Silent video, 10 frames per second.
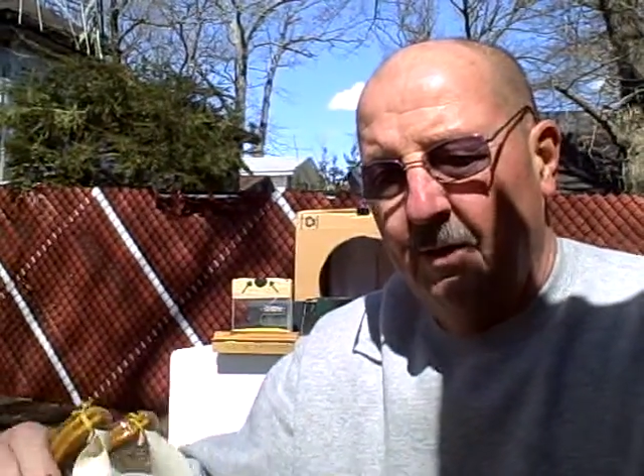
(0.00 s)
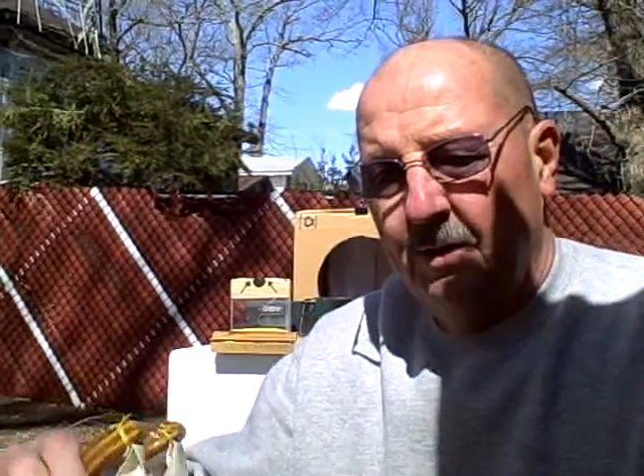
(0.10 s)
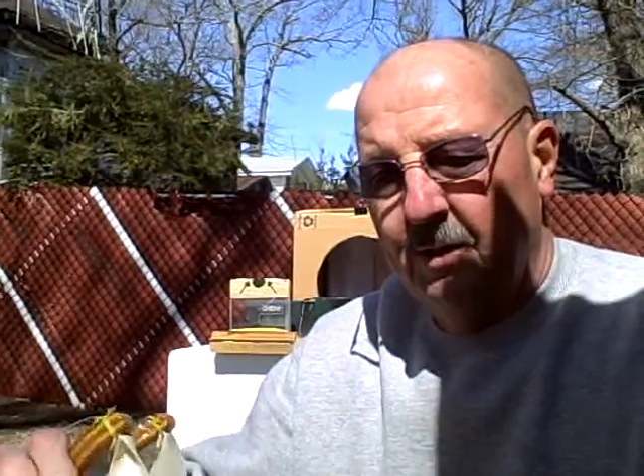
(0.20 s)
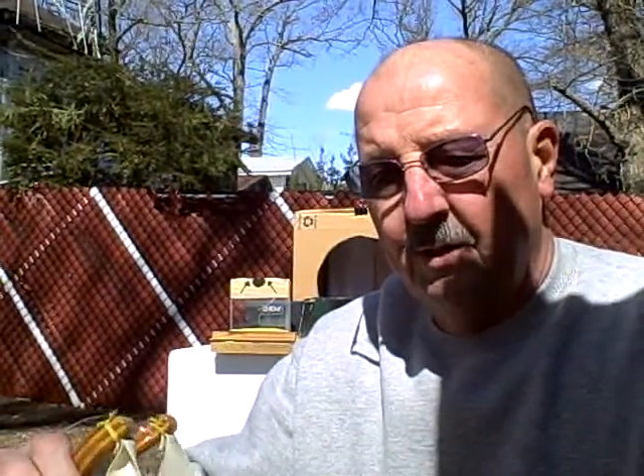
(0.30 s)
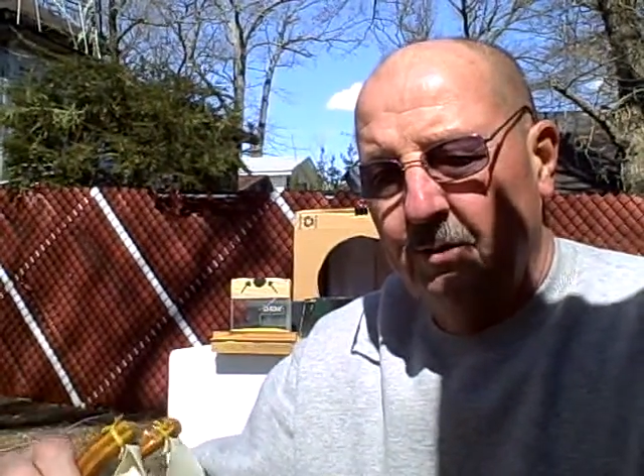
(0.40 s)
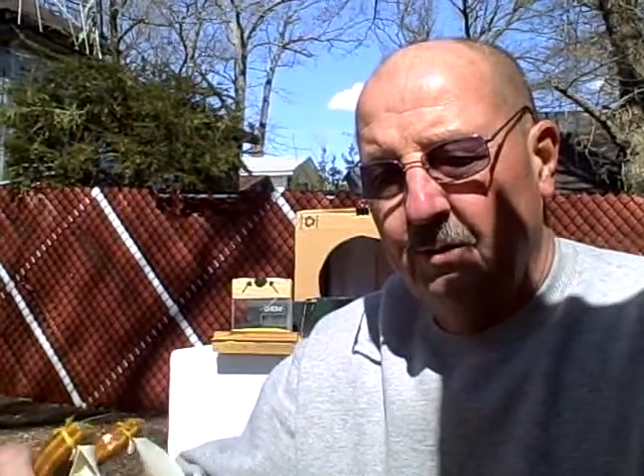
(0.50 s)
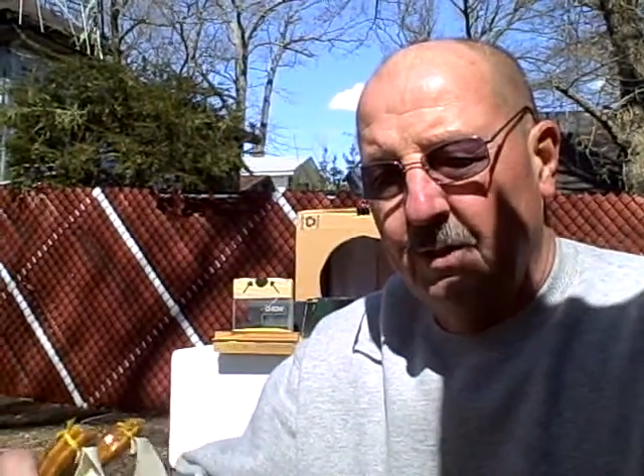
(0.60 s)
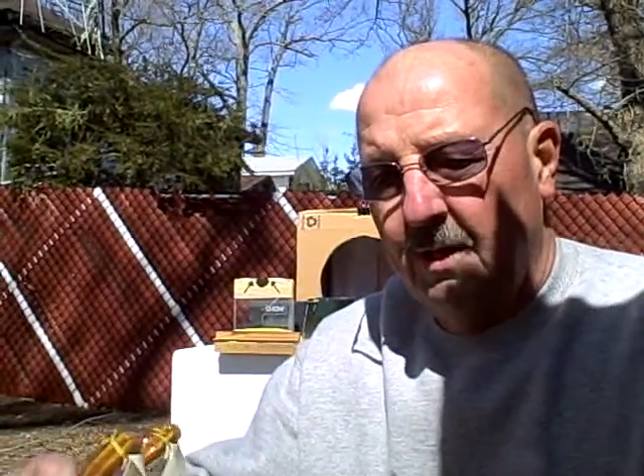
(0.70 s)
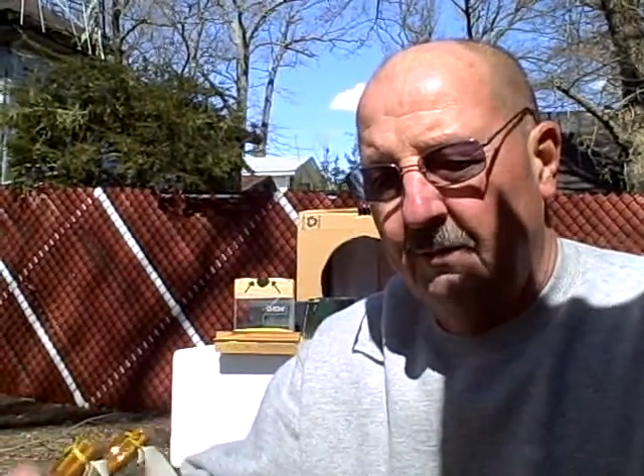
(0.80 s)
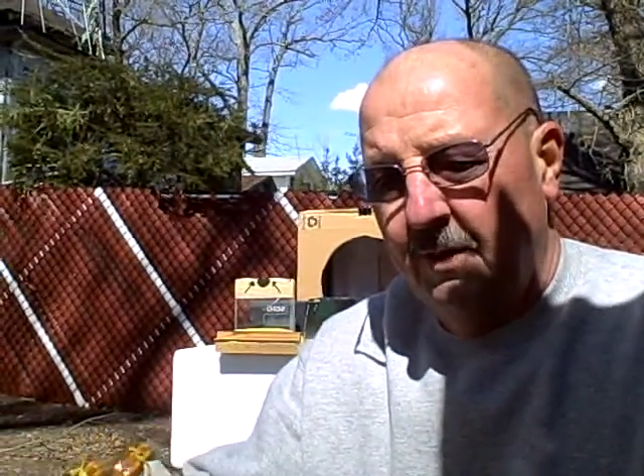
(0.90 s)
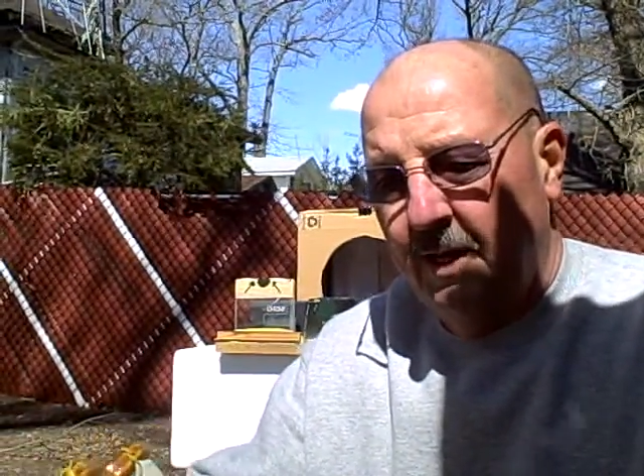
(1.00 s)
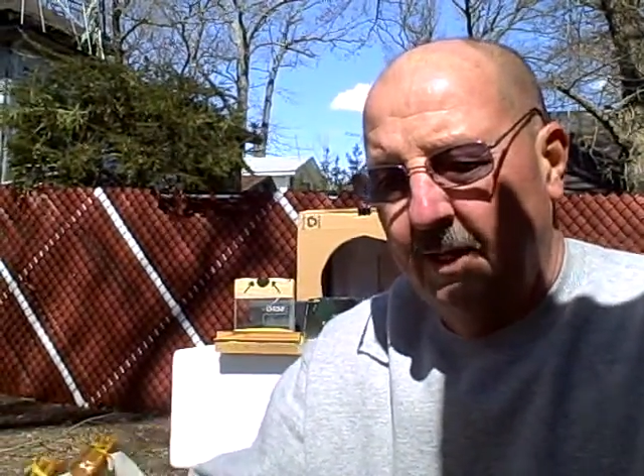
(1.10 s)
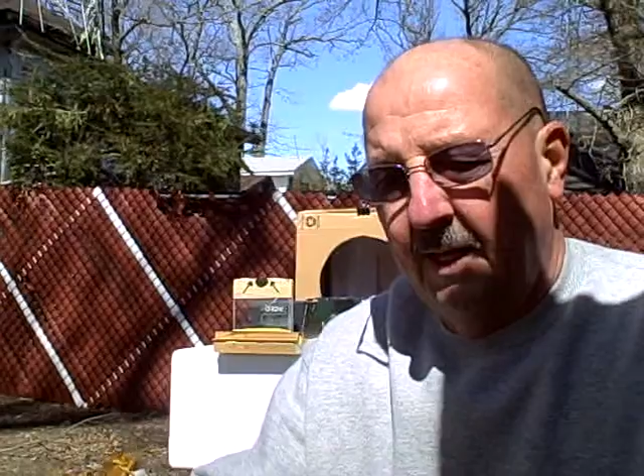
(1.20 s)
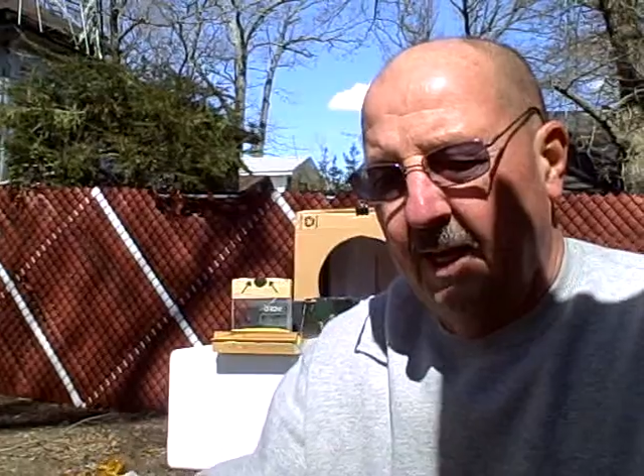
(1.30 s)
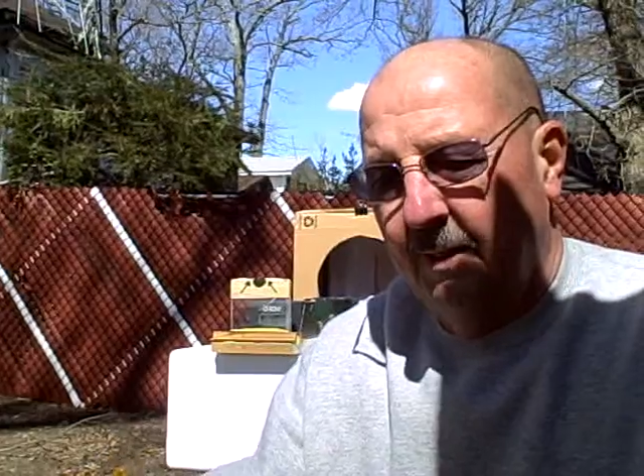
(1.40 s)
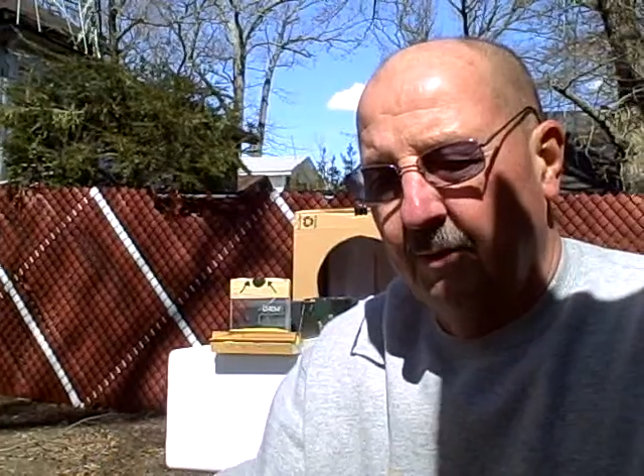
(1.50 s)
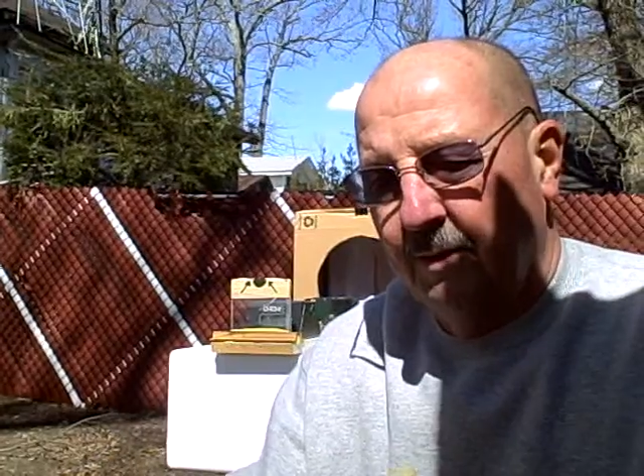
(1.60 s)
This is the usual stuff you get, the amber